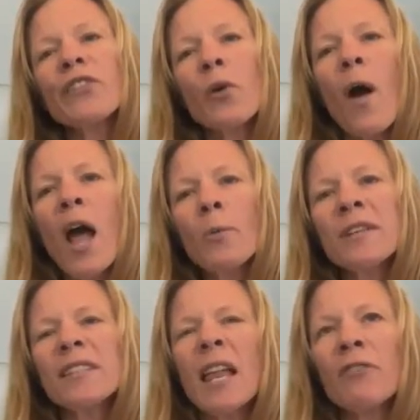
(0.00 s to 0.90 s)
So I
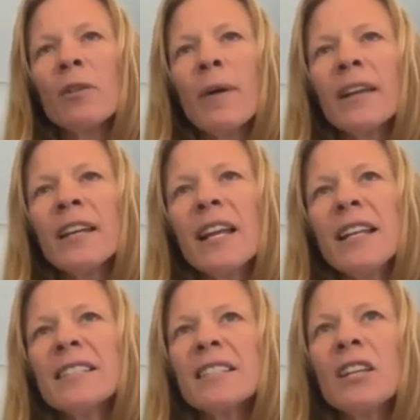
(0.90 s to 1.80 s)
always tell everybody
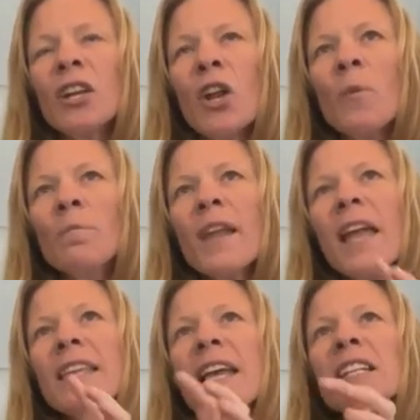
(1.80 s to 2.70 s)
it's, you know,
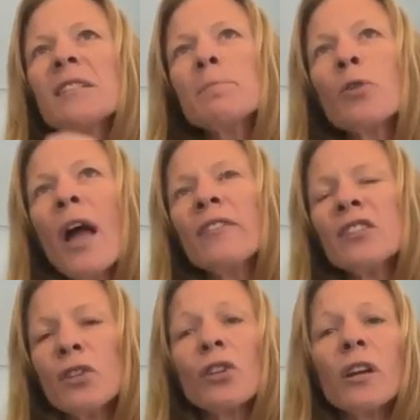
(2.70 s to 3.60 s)
yes,
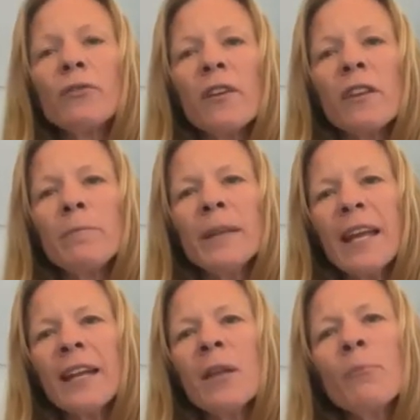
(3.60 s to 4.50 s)
privates are good for the
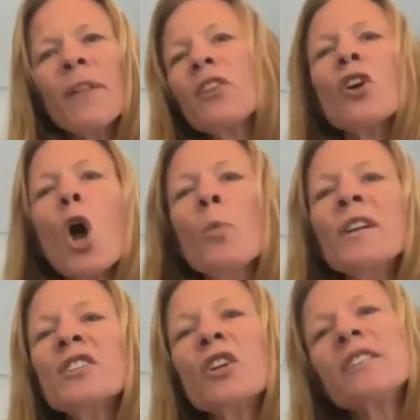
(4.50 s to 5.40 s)
beginning, but they're
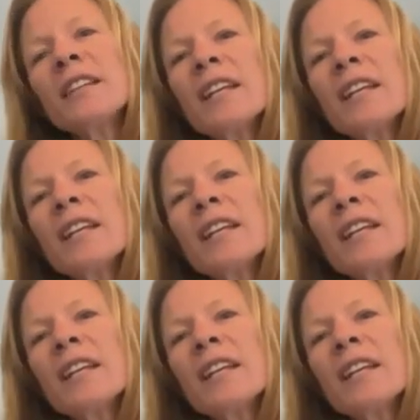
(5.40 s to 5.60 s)
always good to